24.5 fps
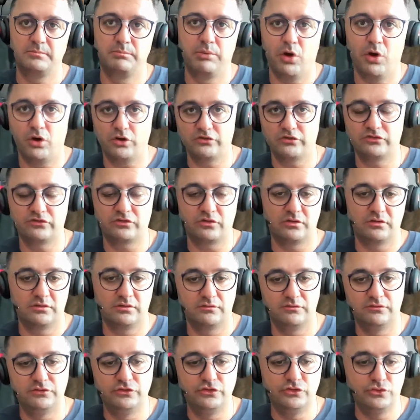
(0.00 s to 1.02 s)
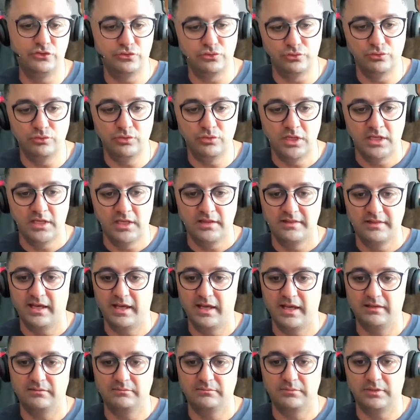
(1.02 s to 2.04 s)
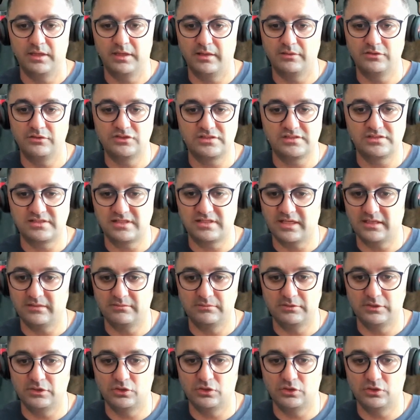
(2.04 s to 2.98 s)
box view that I just said,